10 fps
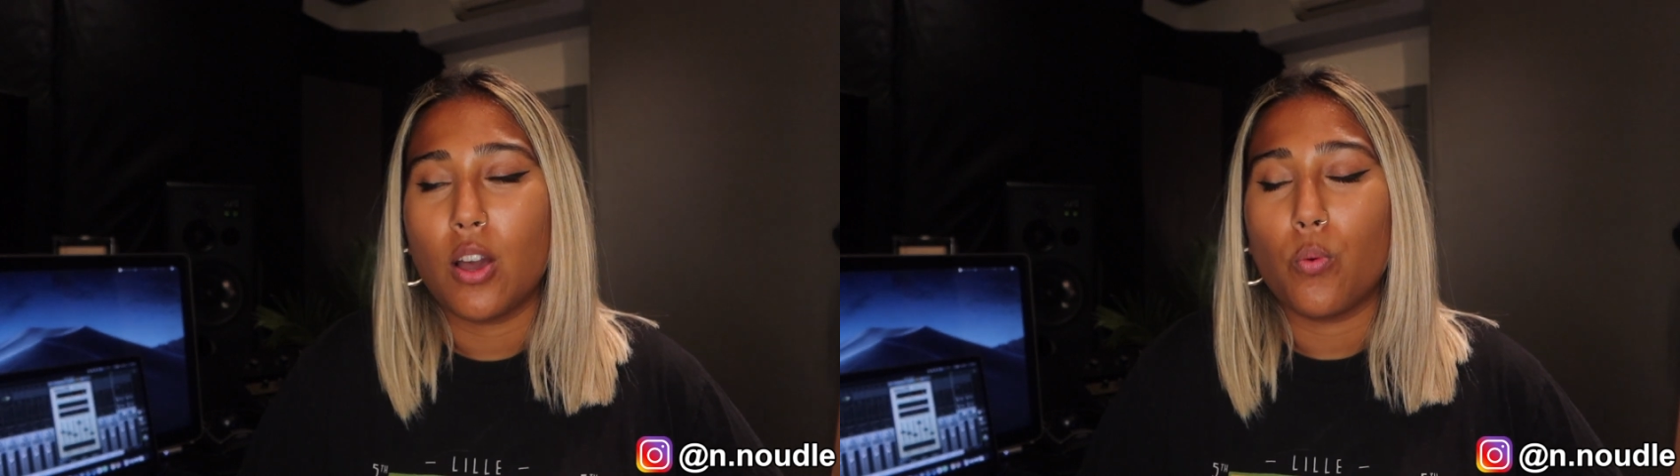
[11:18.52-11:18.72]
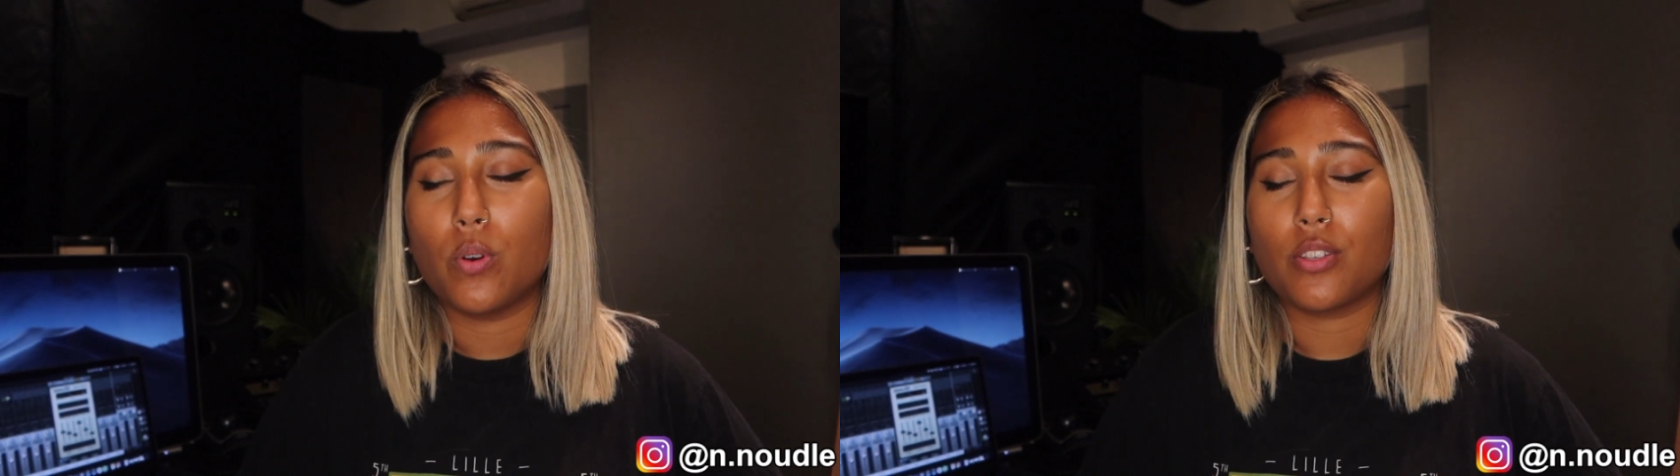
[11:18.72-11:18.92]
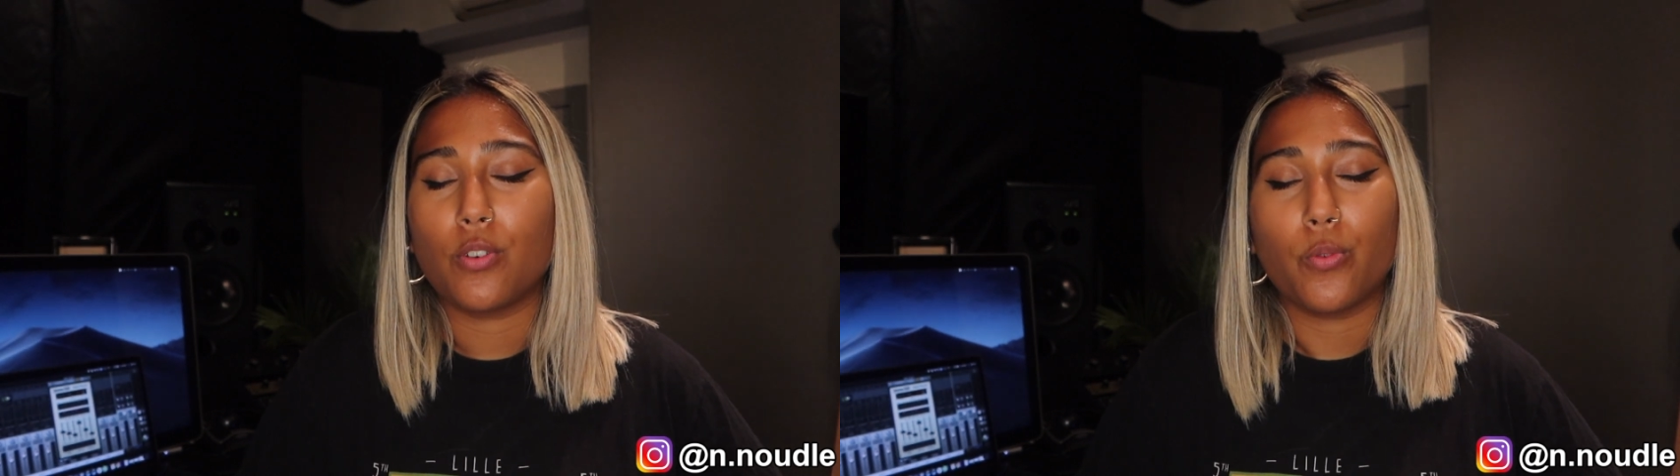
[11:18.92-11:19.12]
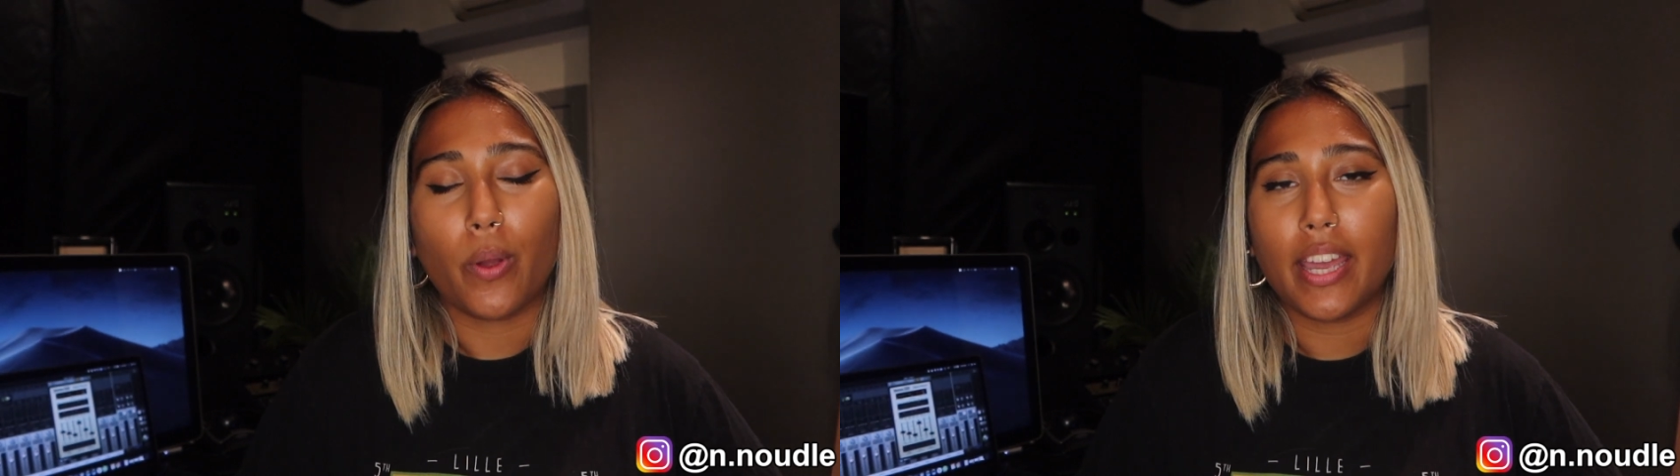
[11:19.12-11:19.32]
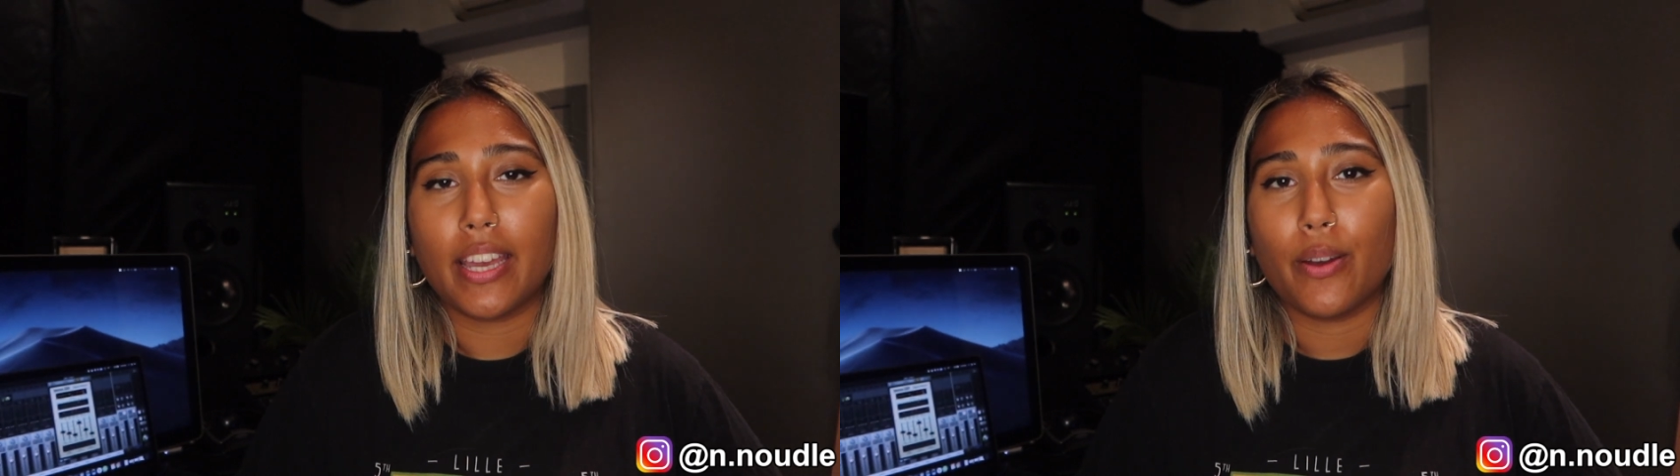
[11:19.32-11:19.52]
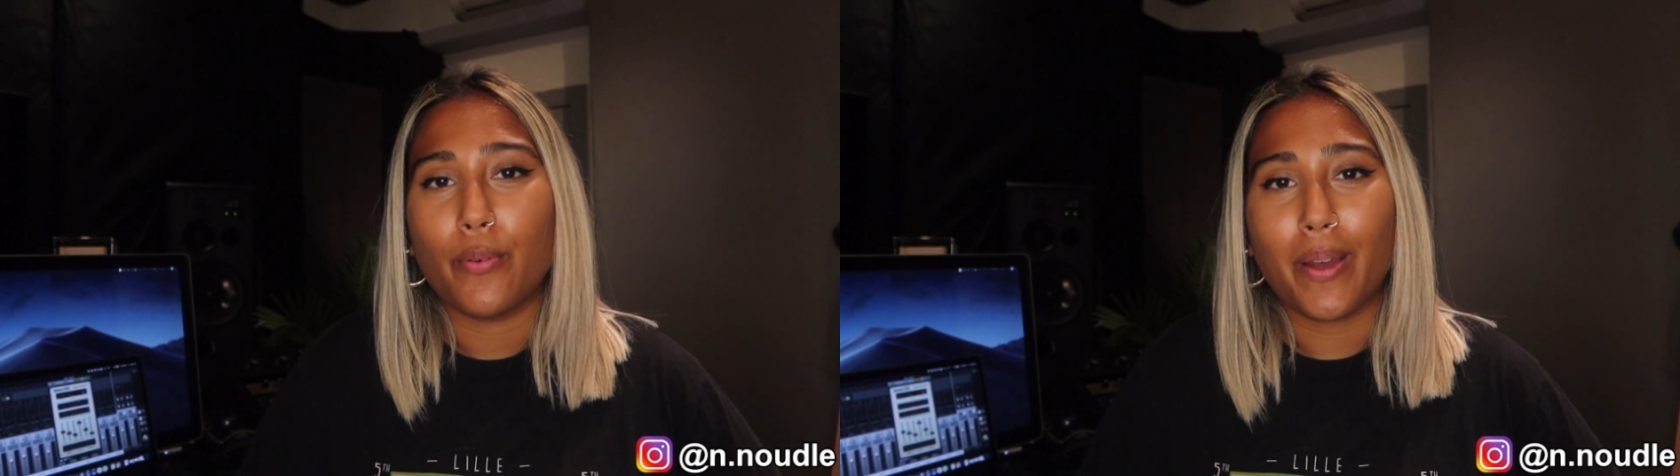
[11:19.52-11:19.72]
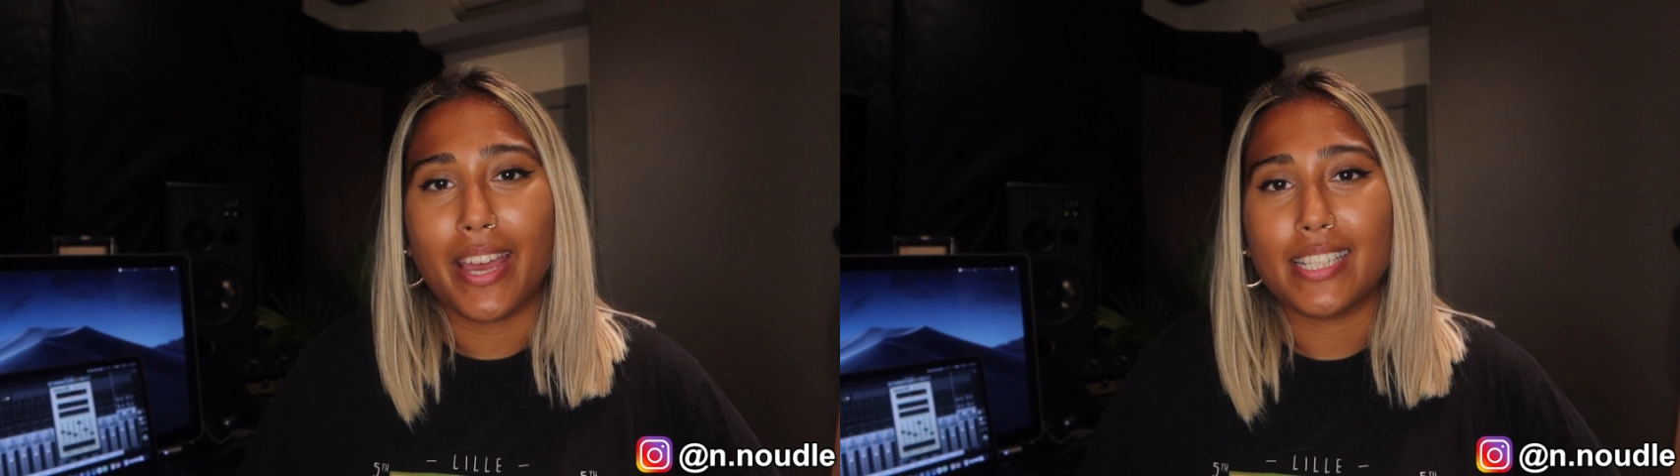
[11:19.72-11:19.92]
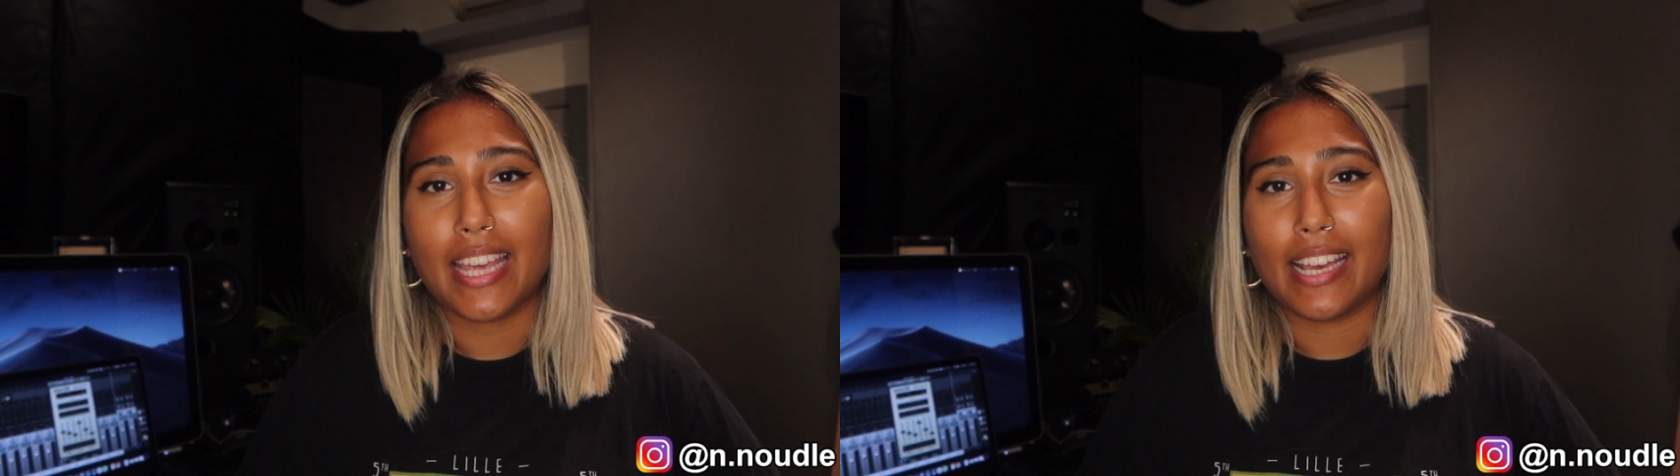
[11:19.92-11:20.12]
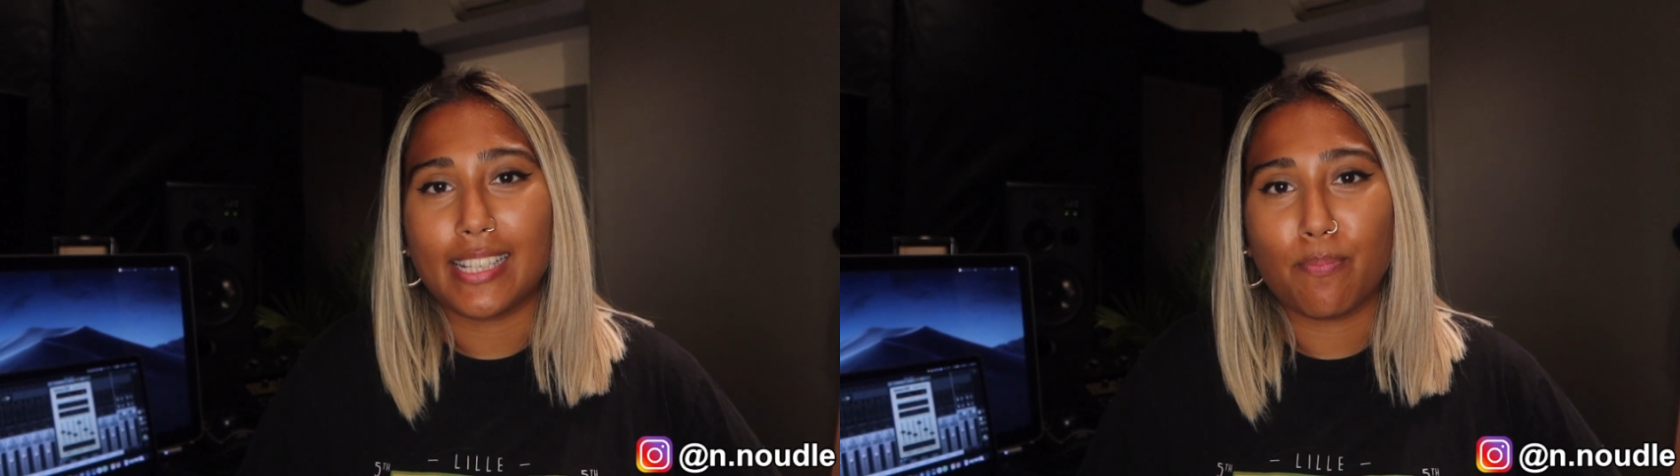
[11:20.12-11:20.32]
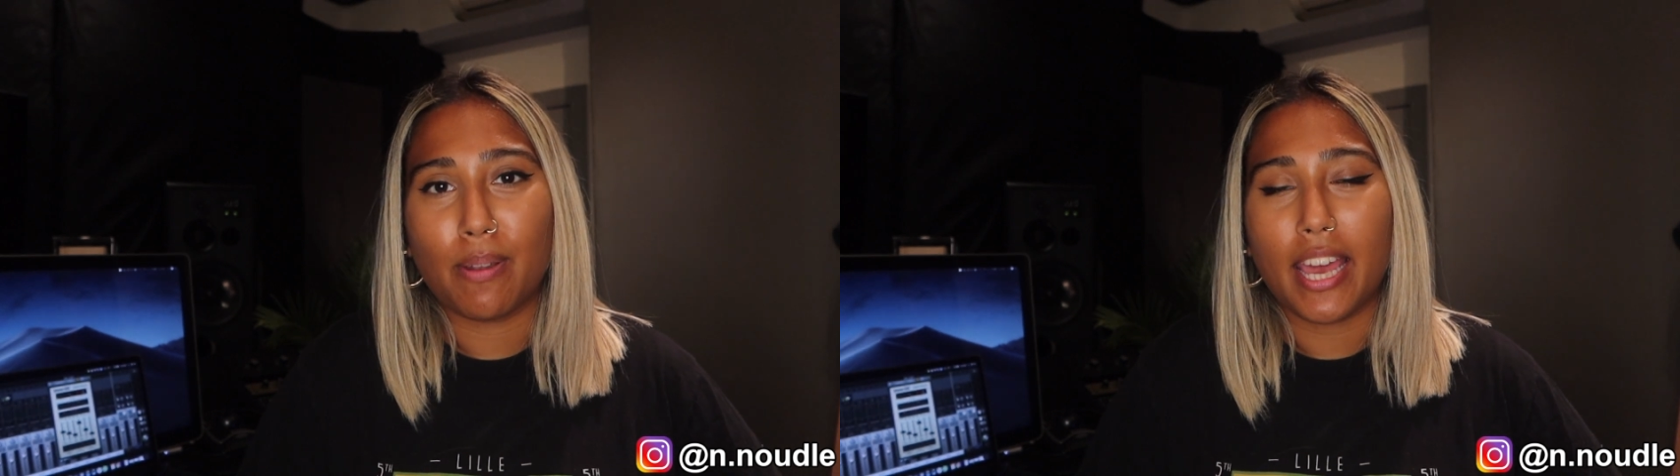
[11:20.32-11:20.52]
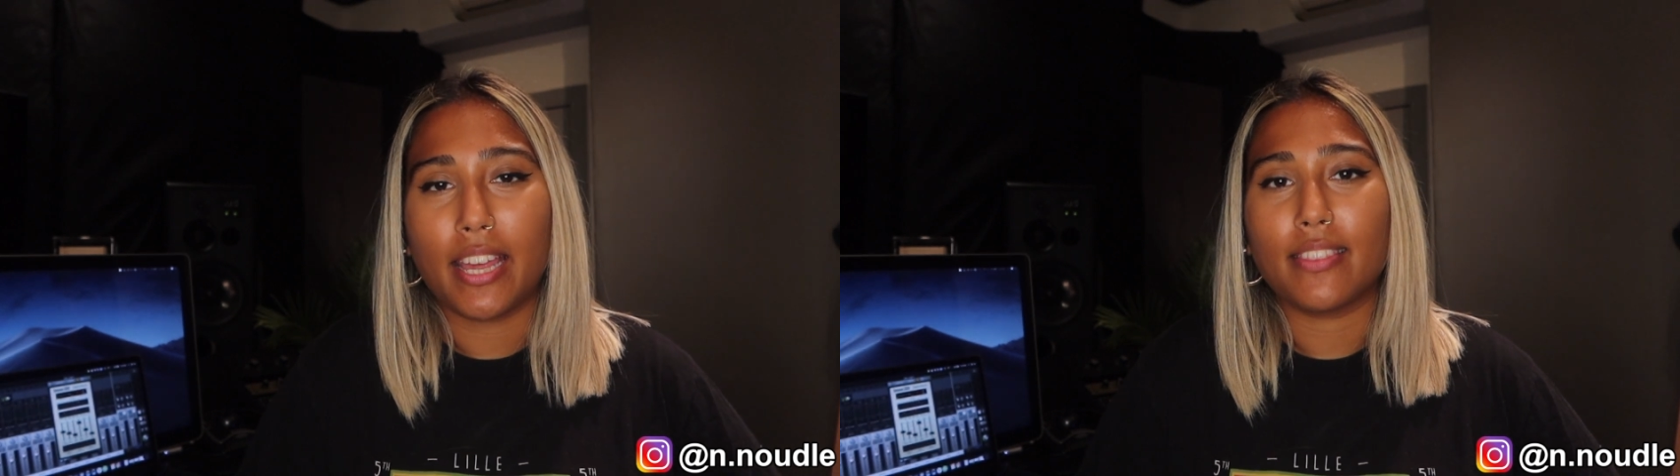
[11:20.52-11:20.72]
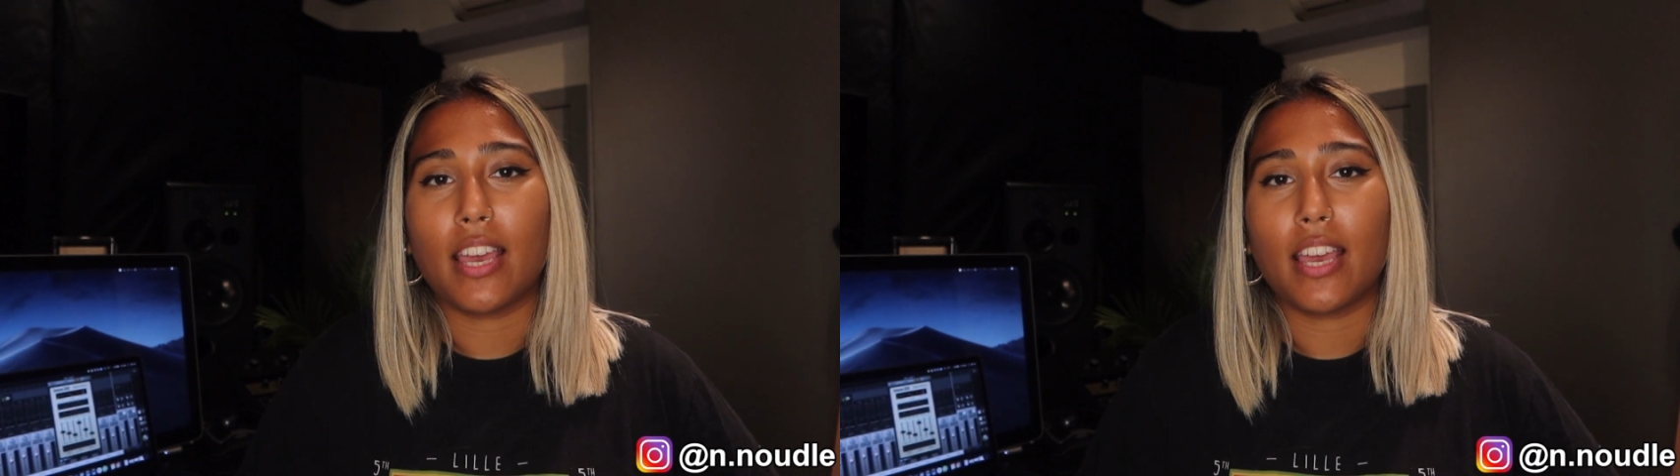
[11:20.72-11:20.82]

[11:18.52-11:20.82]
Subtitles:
was a great way to explain